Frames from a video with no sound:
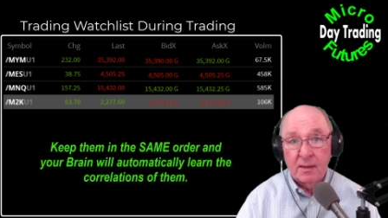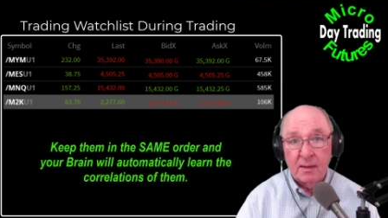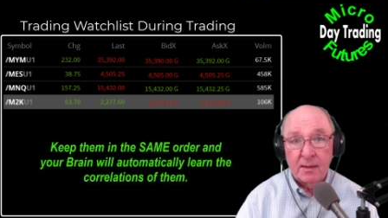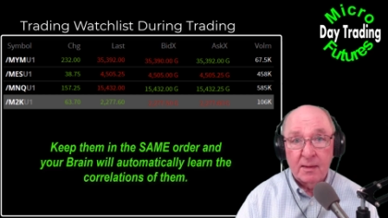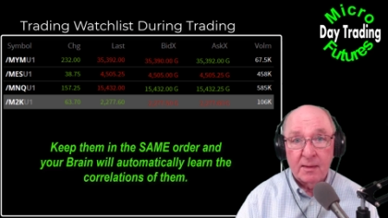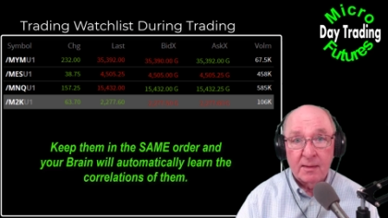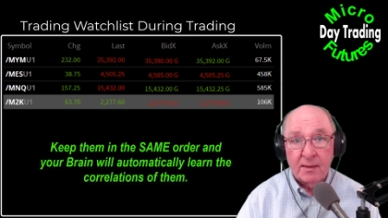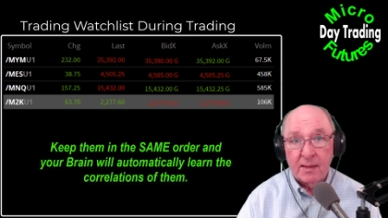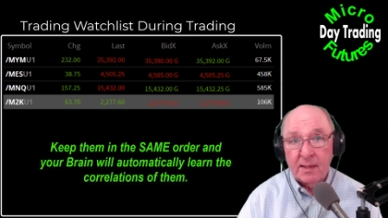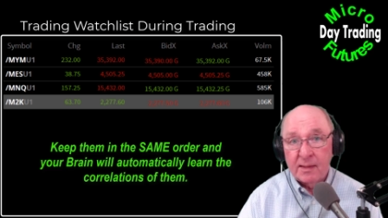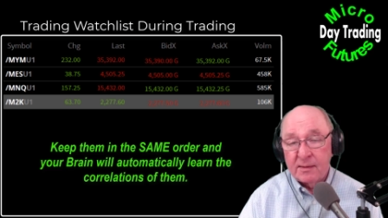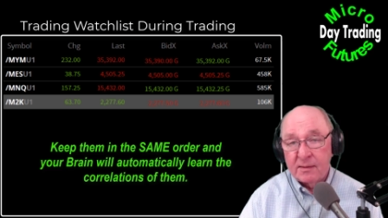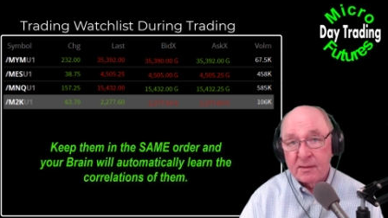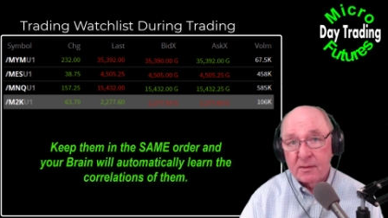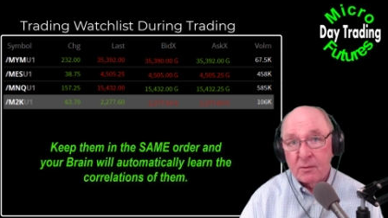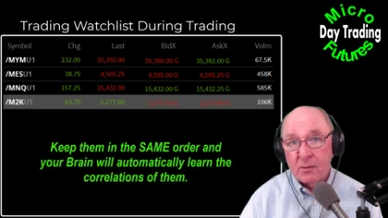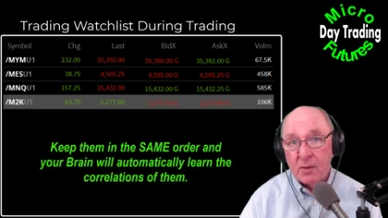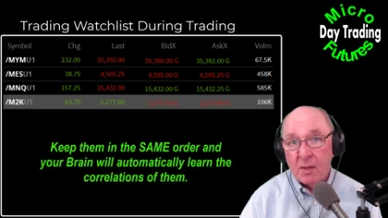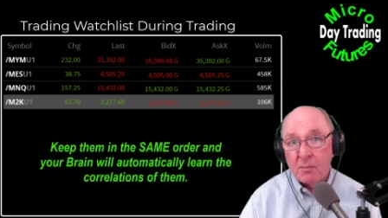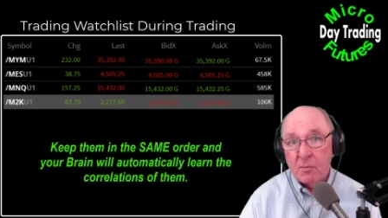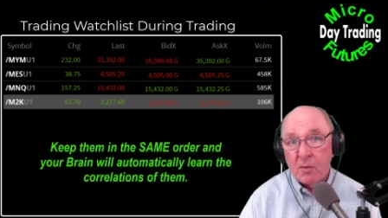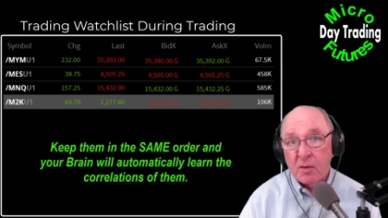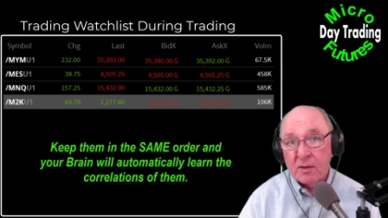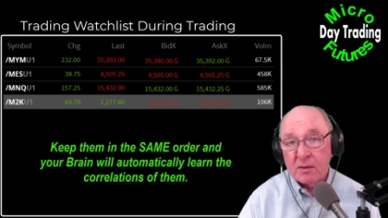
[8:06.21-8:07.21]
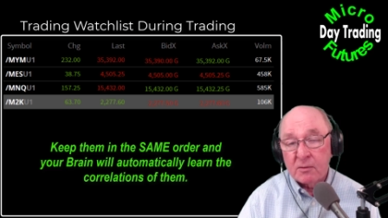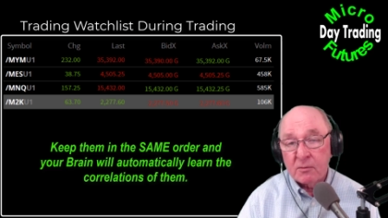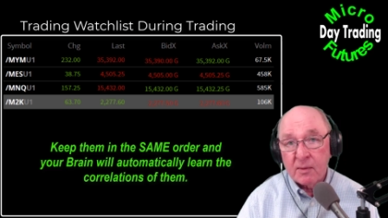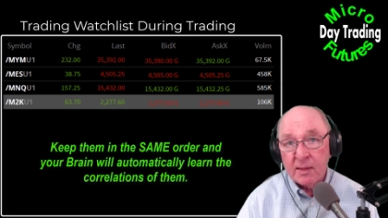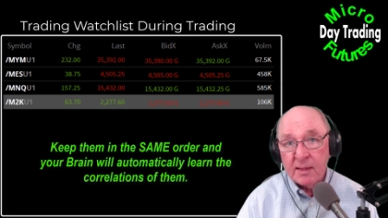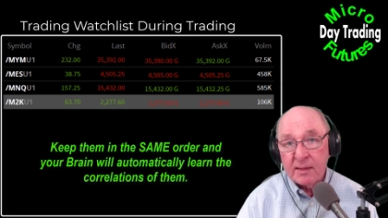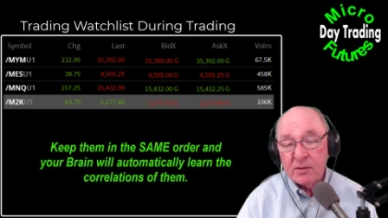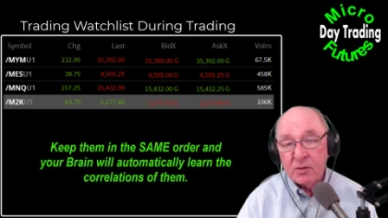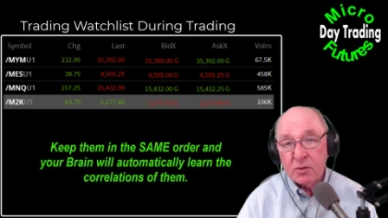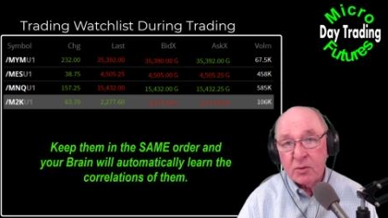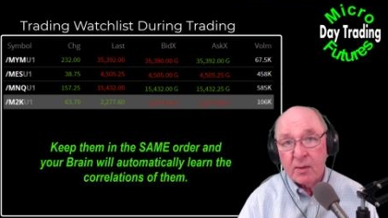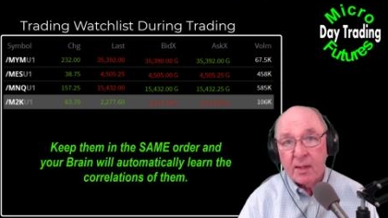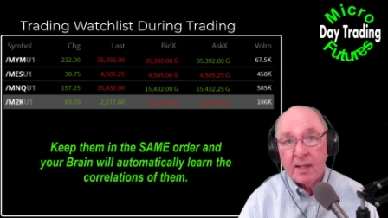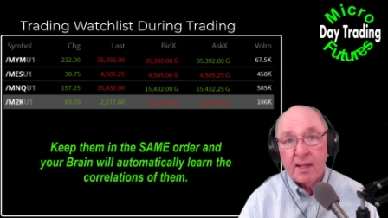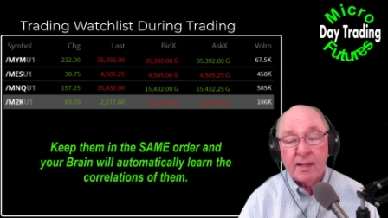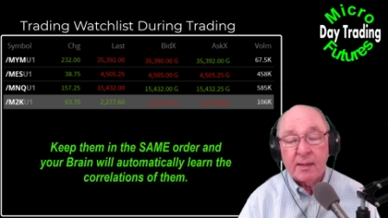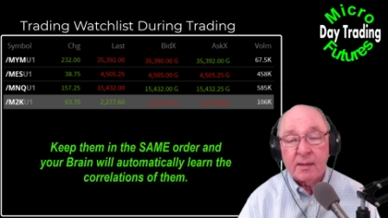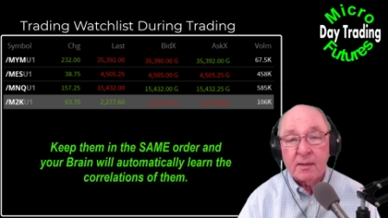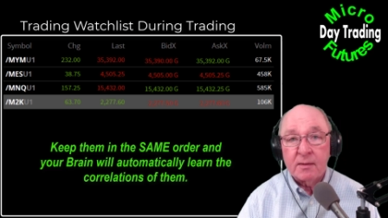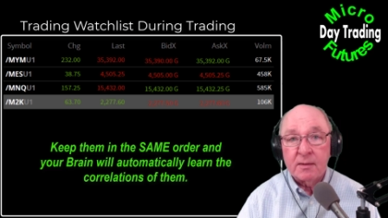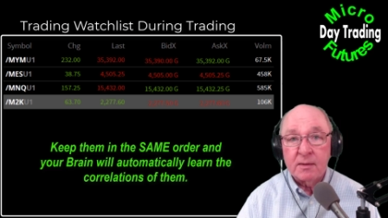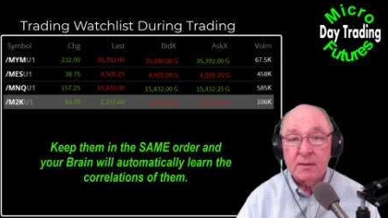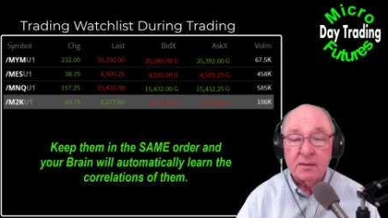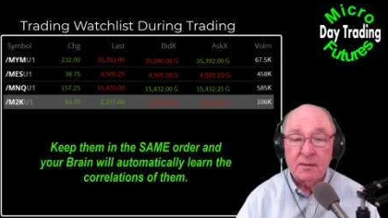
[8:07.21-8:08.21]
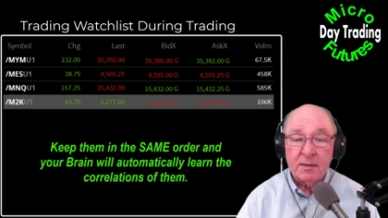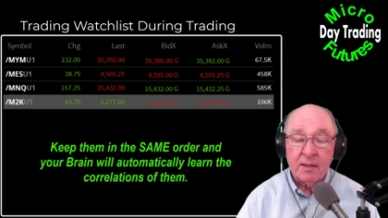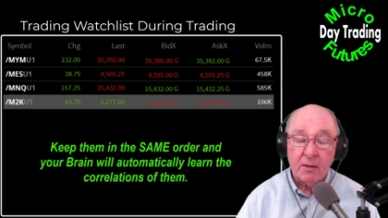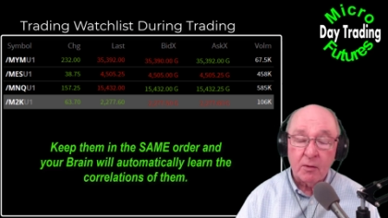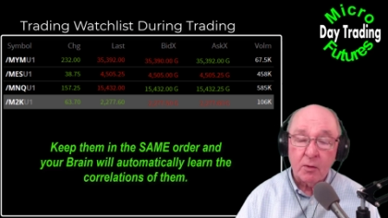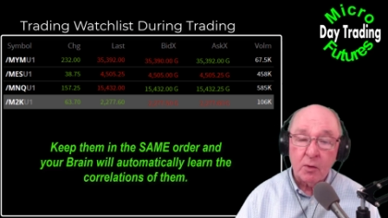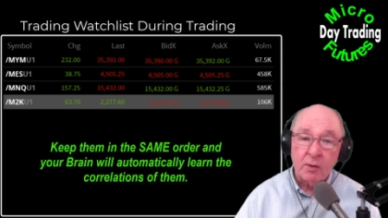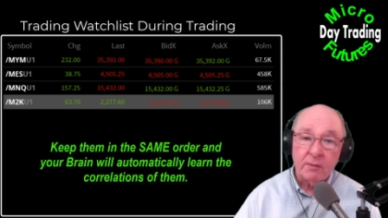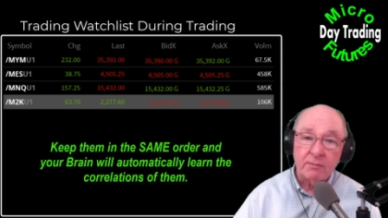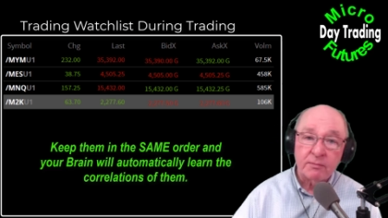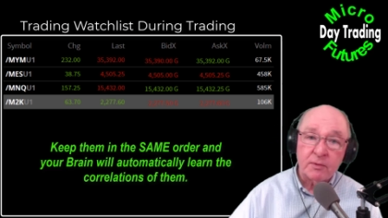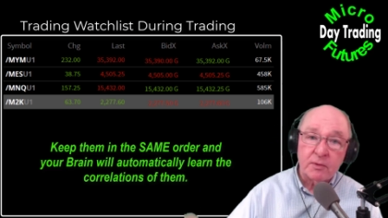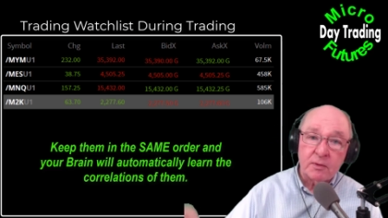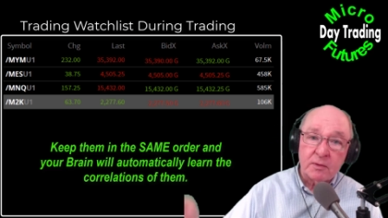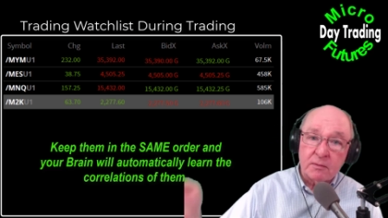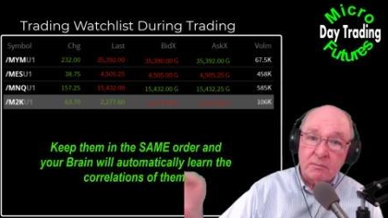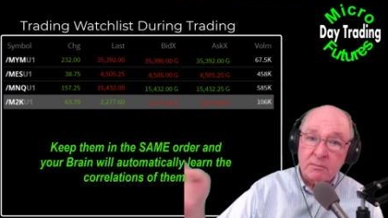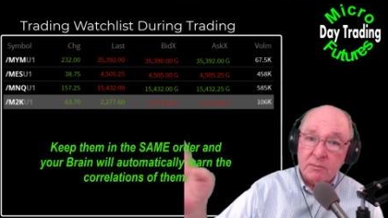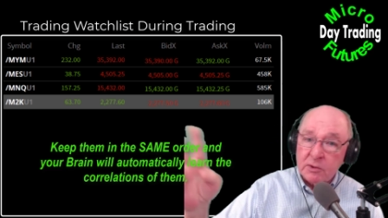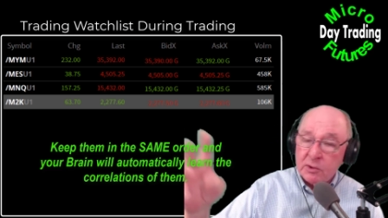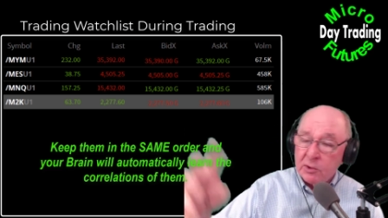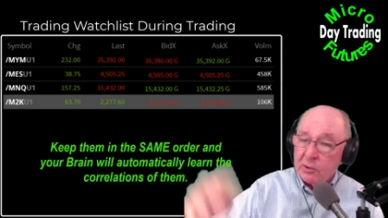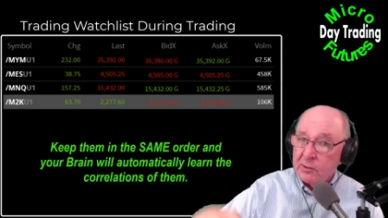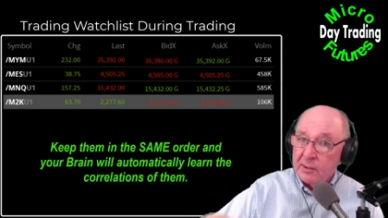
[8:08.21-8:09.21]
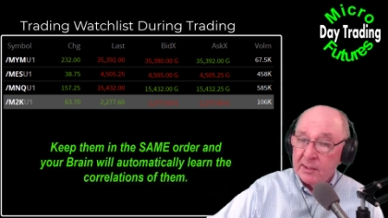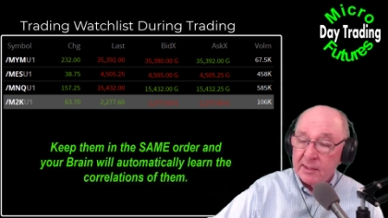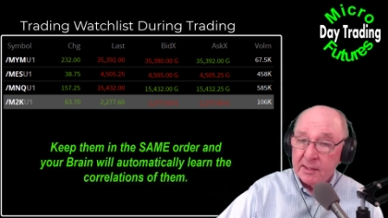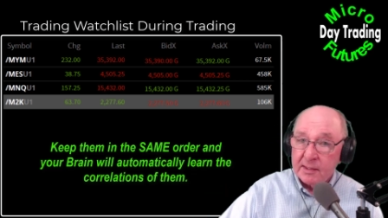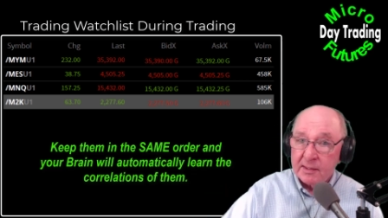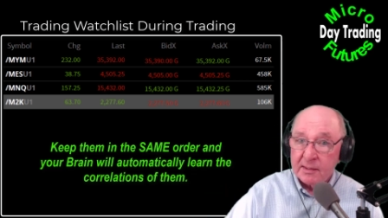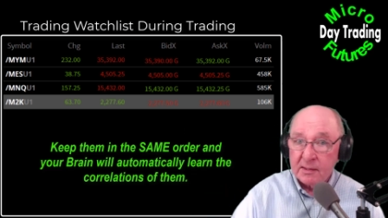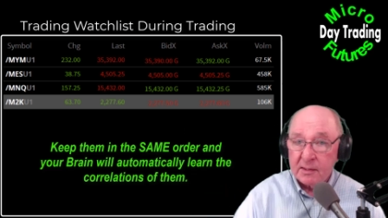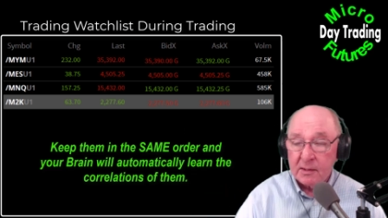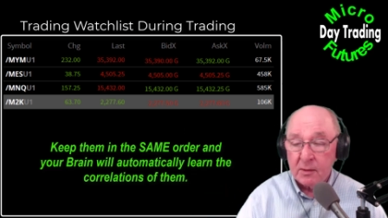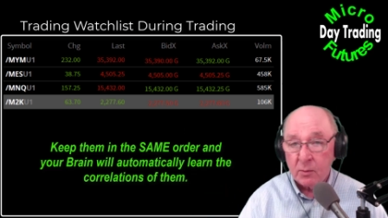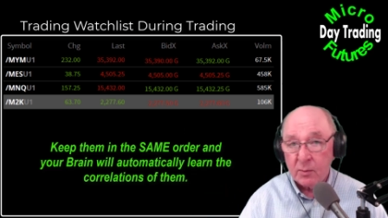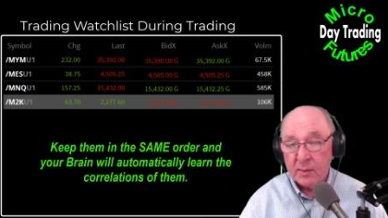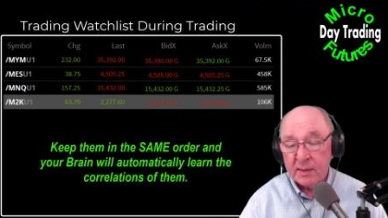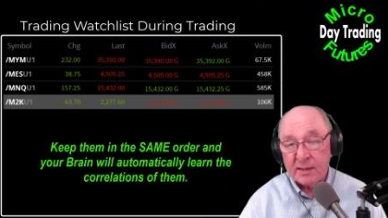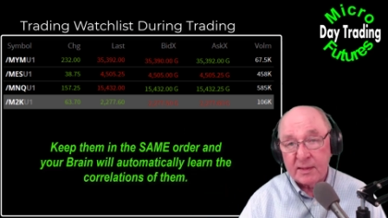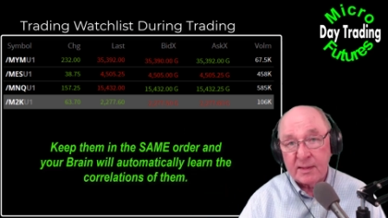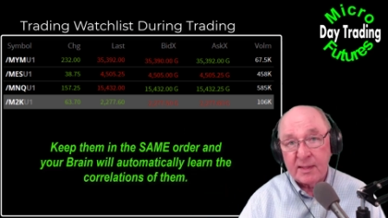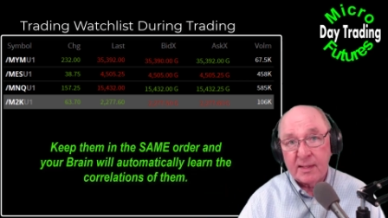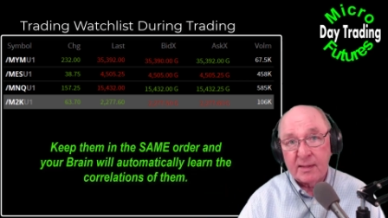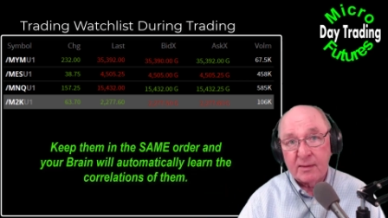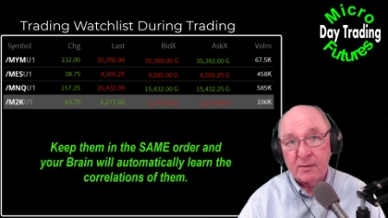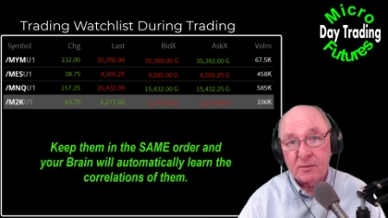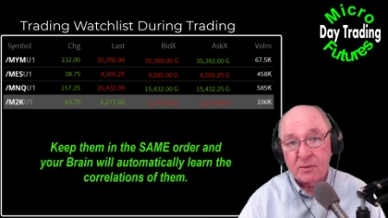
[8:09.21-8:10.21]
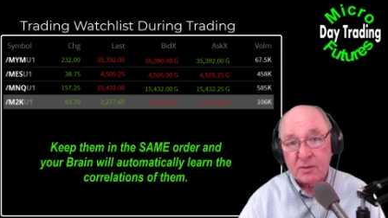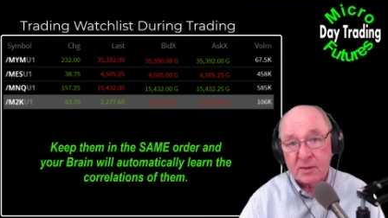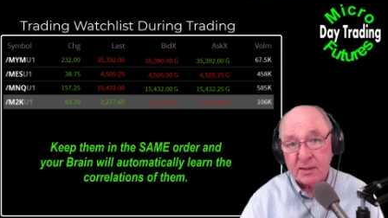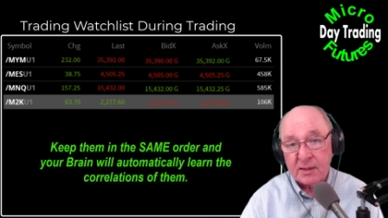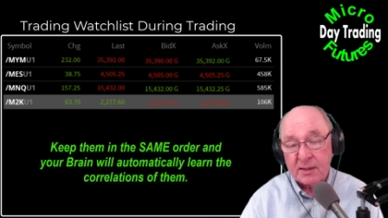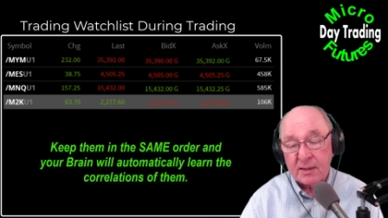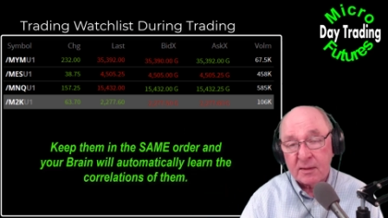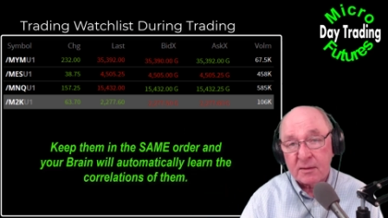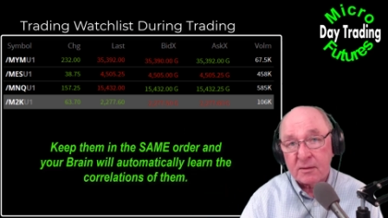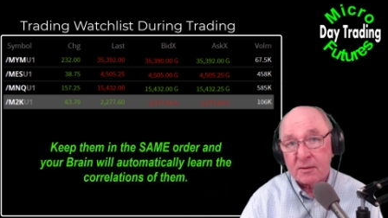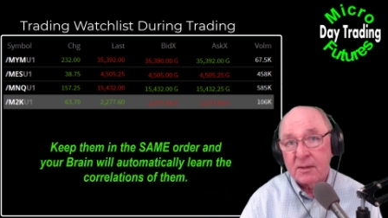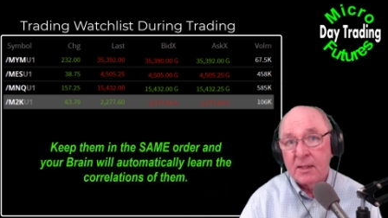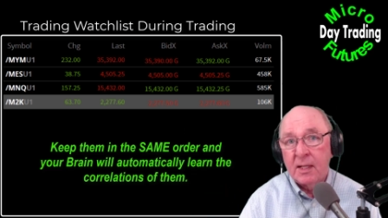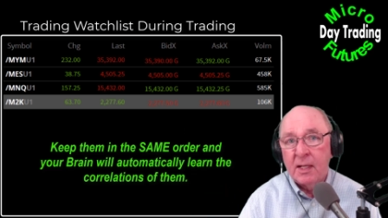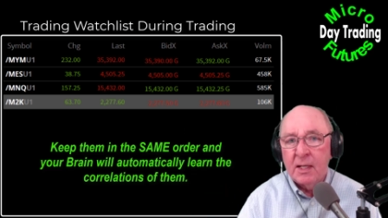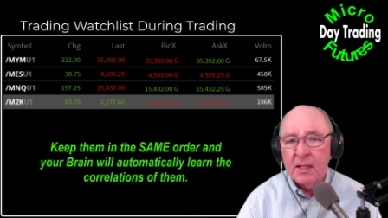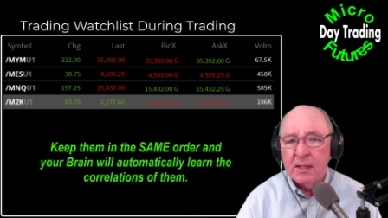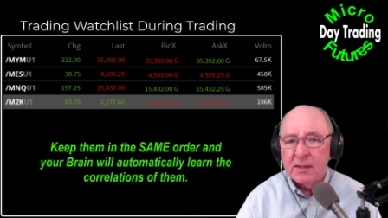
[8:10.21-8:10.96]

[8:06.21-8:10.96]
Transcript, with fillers: I know I'm on the right track, or if they're turning and going down together.